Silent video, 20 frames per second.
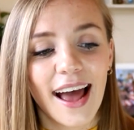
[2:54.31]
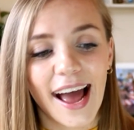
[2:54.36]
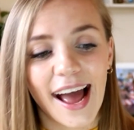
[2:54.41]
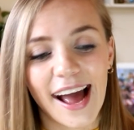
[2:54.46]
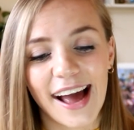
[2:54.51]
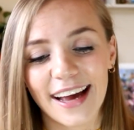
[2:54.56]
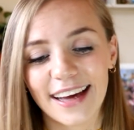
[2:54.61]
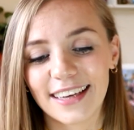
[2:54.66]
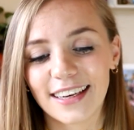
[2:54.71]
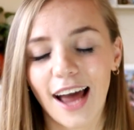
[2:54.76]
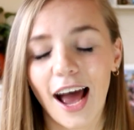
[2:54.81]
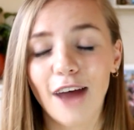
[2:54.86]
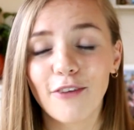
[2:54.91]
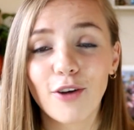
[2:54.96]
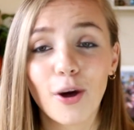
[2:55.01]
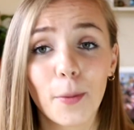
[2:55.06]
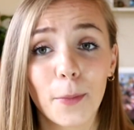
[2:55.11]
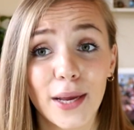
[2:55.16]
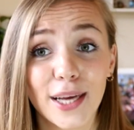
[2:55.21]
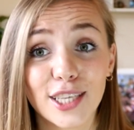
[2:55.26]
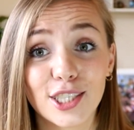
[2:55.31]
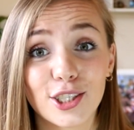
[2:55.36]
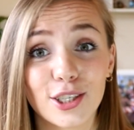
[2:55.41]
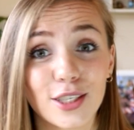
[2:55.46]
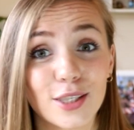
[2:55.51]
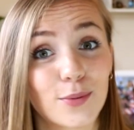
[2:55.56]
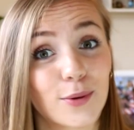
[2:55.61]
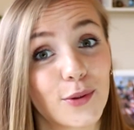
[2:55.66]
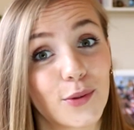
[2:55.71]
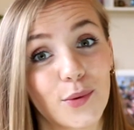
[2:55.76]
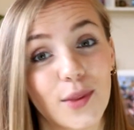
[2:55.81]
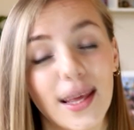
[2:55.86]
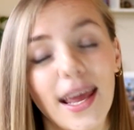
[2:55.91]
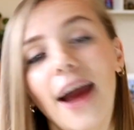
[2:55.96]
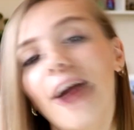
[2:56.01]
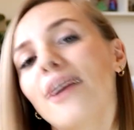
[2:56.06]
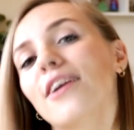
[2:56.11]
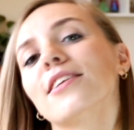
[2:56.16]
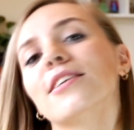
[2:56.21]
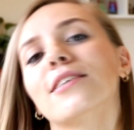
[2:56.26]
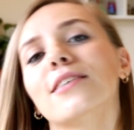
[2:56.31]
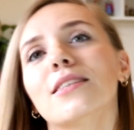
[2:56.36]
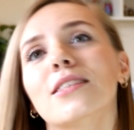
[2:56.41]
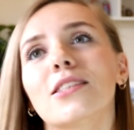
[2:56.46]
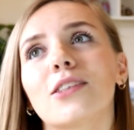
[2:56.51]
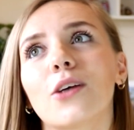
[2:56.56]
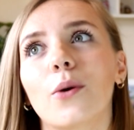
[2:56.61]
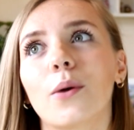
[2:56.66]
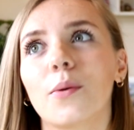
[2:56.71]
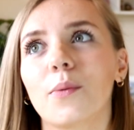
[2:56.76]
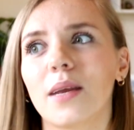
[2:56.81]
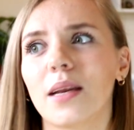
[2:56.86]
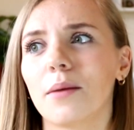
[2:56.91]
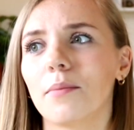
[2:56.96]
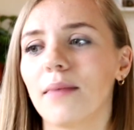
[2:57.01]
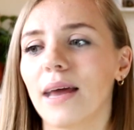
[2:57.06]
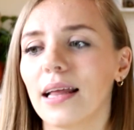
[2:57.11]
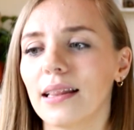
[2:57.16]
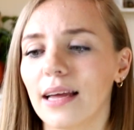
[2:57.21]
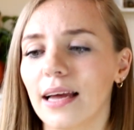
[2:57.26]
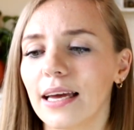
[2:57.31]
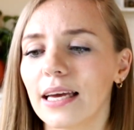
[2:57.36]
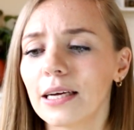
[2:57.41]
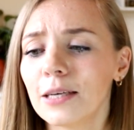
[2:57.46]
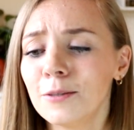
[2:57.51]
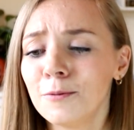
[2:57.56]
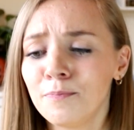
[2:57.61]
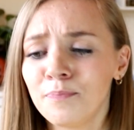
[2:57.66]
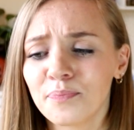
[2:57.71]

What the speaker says: and I've got pictures with all the characters, so I went and met like